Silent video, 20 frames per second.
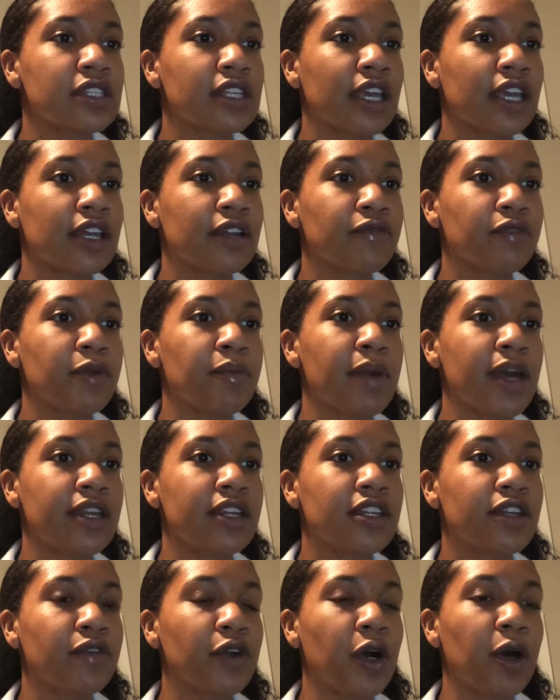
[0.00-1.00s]
and
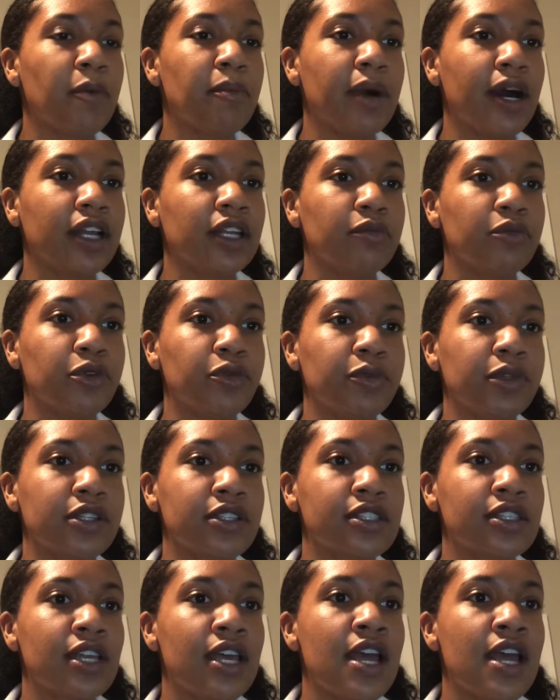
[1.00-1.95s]
repetitive on-body movements